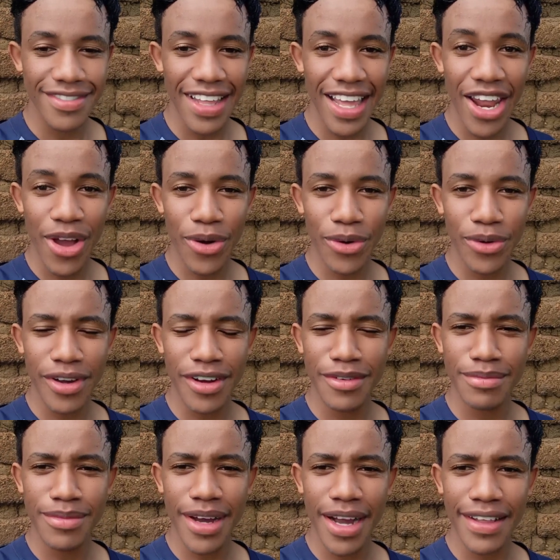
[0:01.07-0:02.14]
Hello, welcome
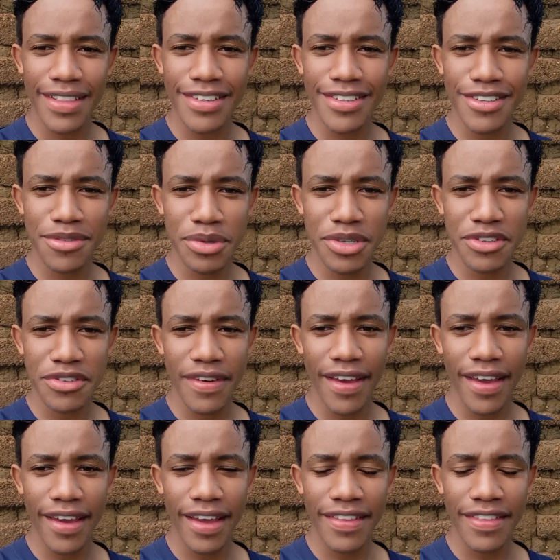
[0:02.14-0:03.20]
back. This is Prince
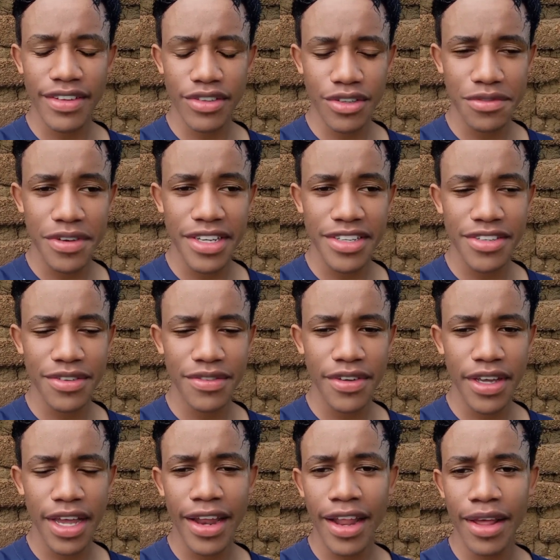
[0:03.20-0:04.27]
Bay and this is Bay TV,
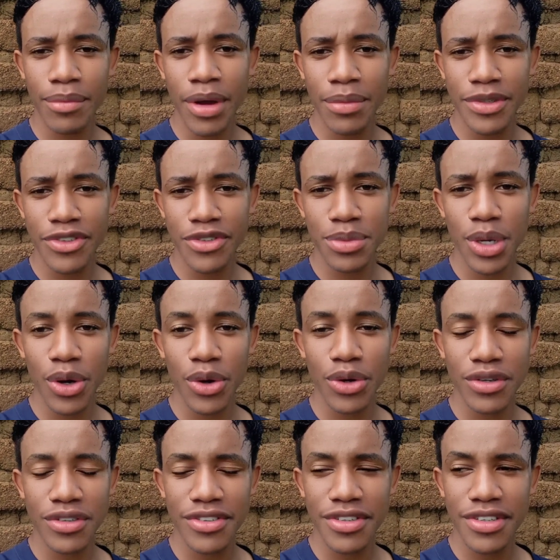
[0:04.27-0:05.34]
and I'm happy to be your
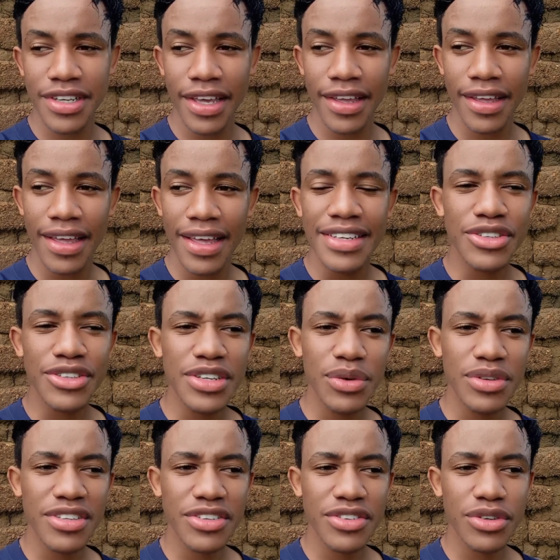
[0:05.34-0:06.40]
host today. Today I
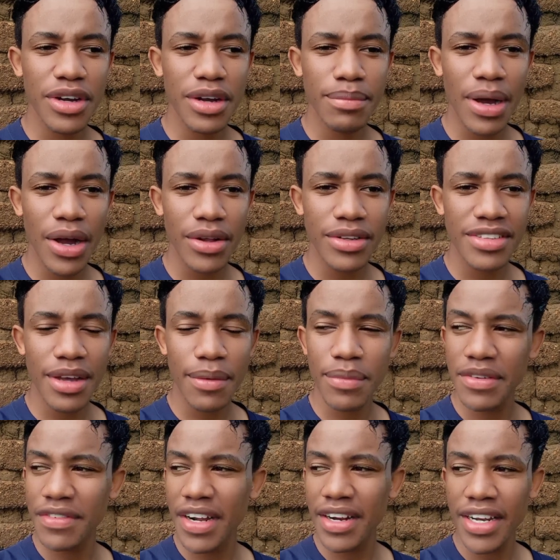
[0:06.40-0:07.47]
want to just talk about something
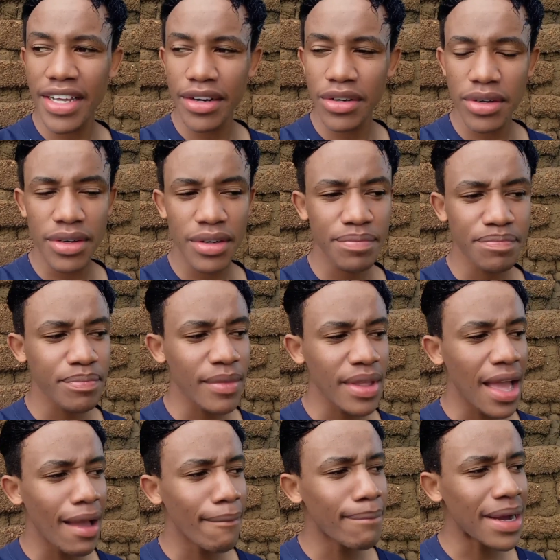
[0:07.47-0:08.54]
that little,
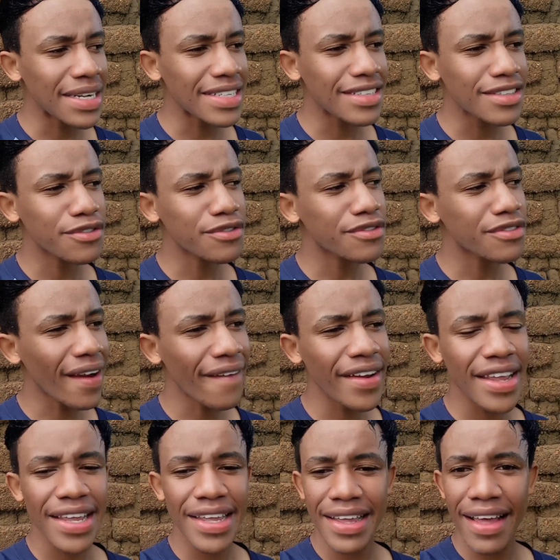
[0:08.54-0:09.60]
but it's
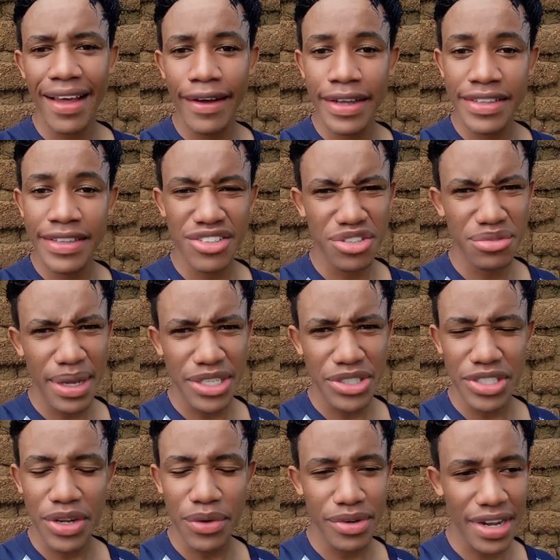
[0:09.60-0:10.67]
very instrumental
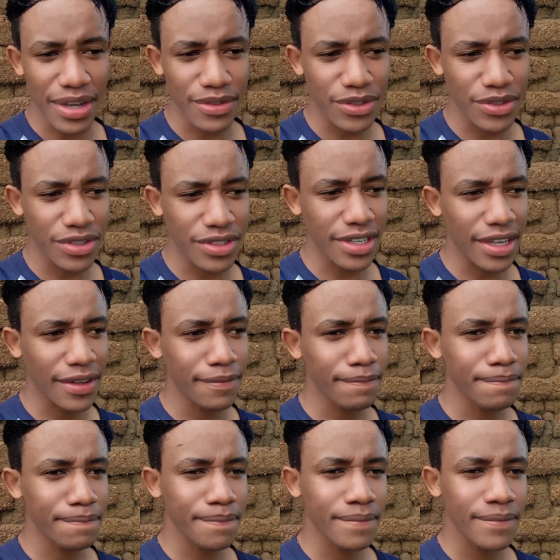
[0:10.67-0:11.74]
in our lives today.
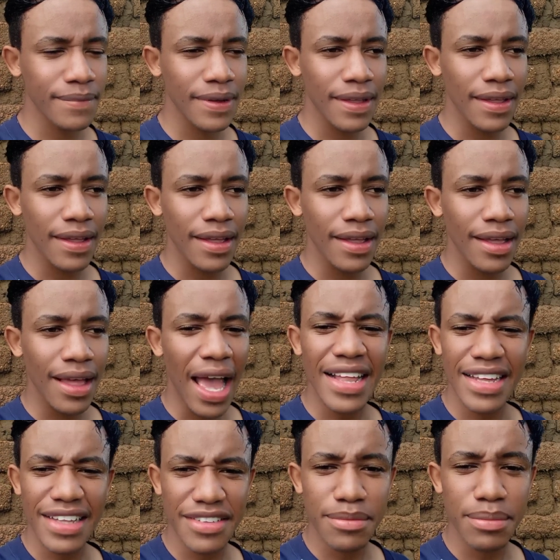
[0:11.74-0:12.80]
And
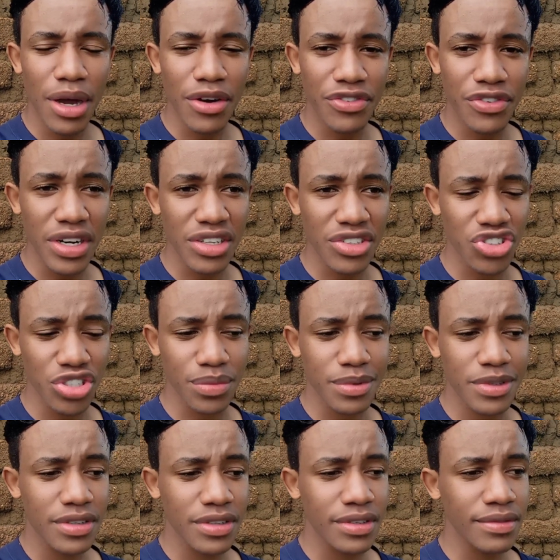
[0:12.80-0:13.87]
it's about friendships.